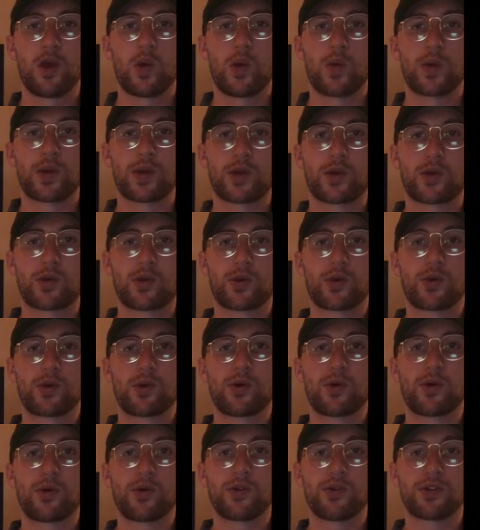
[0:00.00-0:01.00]
when crude
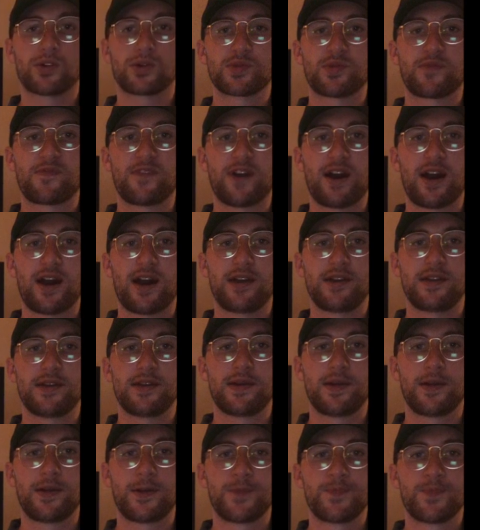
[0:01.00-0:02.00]
oil is refined,
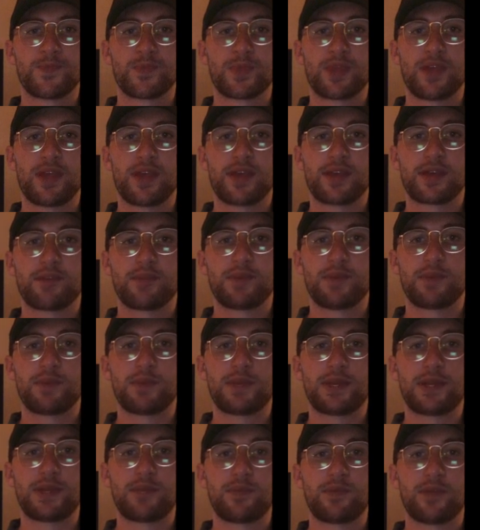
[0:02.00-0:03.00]
it can be
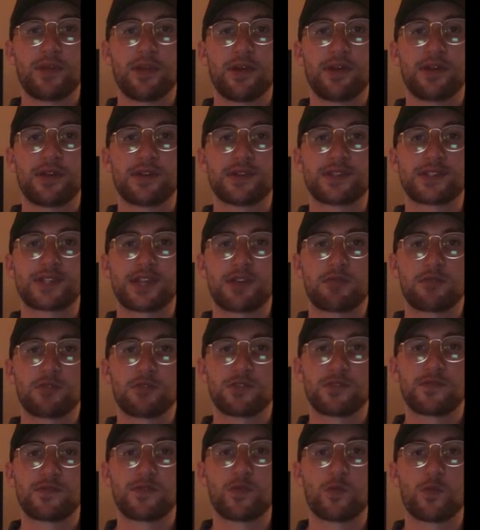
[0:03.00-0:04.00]
manipulated in several
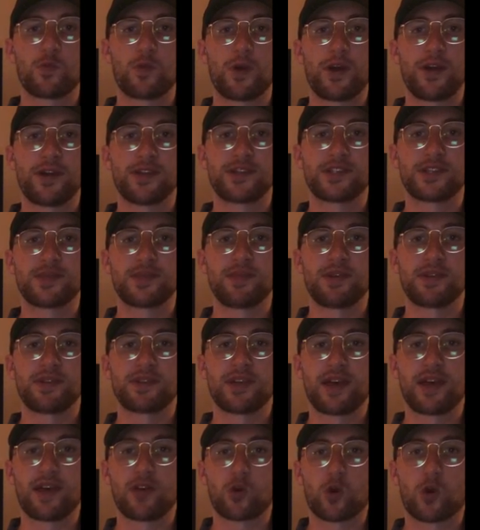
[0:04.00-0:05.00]
different ways to meet
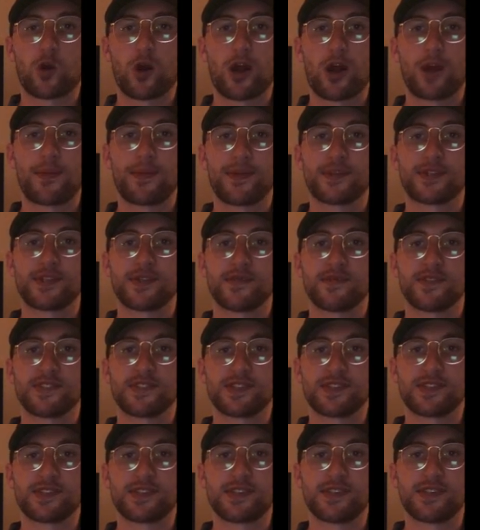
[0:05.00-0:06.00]
the requirements of
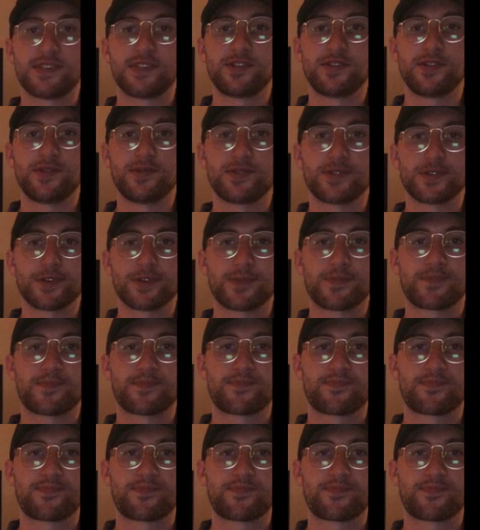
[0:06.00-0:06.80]
its intended user.